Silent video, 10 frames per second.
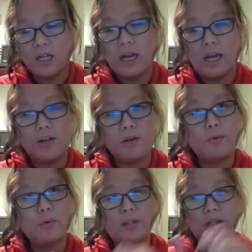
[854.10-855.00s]
I
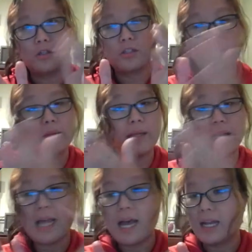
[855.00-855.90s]
know there's going to be a
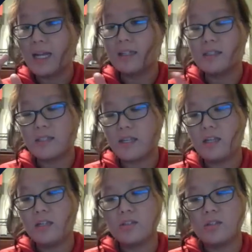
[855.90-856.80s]
line at the
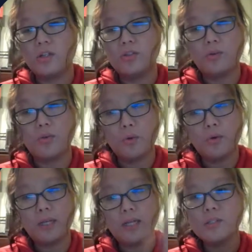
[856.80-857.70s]
sinks, so you'll
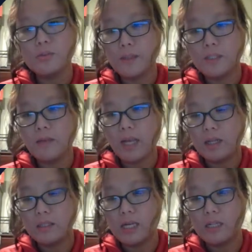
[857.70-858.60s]
get a squeeze of
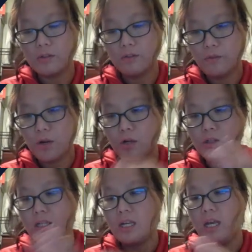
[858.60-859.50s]
hand sanitizer
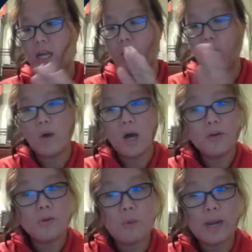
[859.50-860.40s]
first. And while
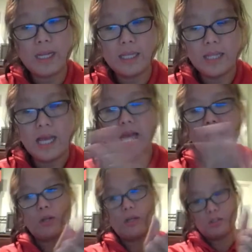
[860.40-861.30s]
you wait in line, you can